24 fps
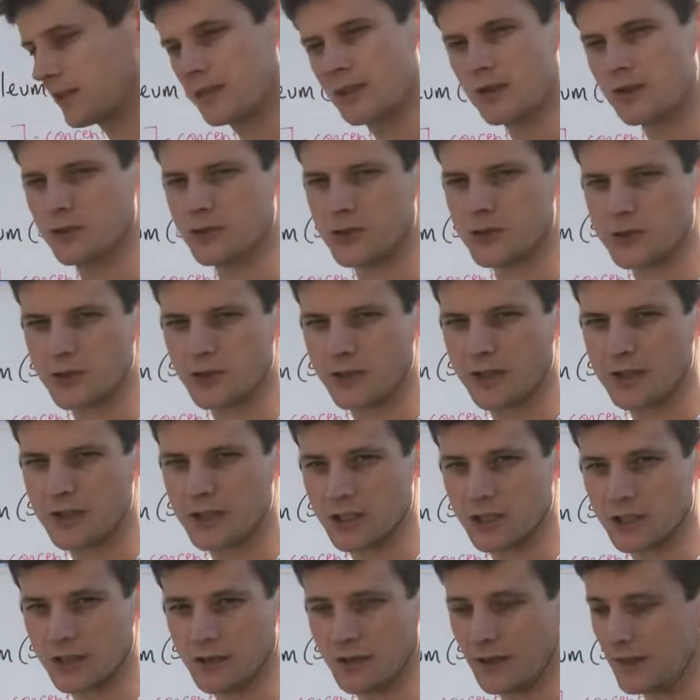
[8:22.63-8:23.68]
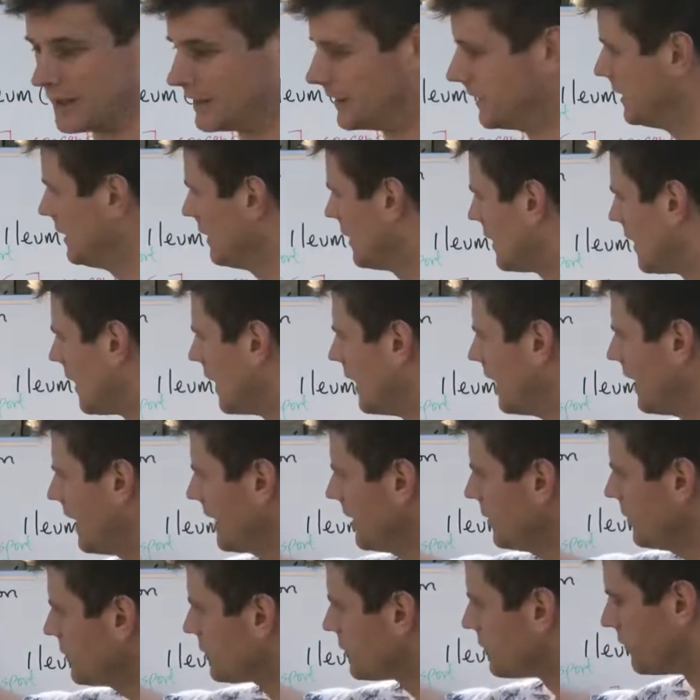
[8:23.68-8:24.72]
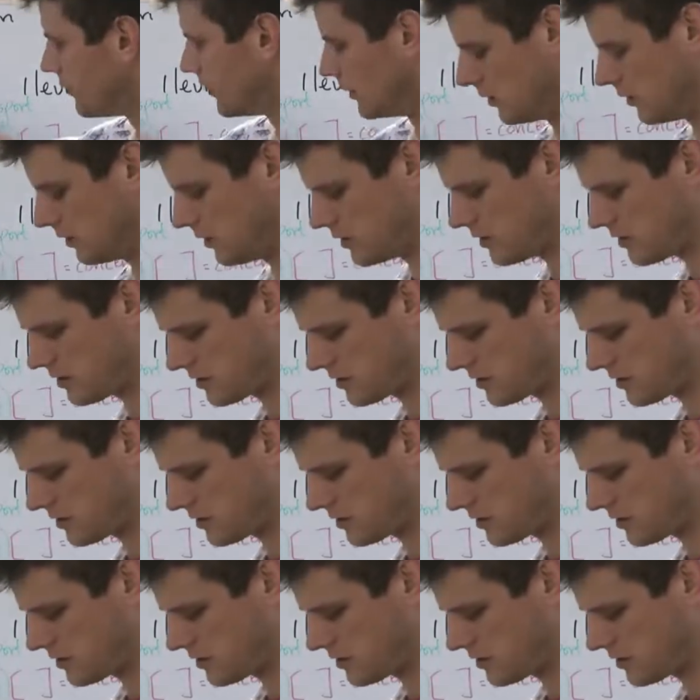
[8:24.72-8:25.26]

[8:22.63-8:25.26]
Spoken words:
concentration gradient allows for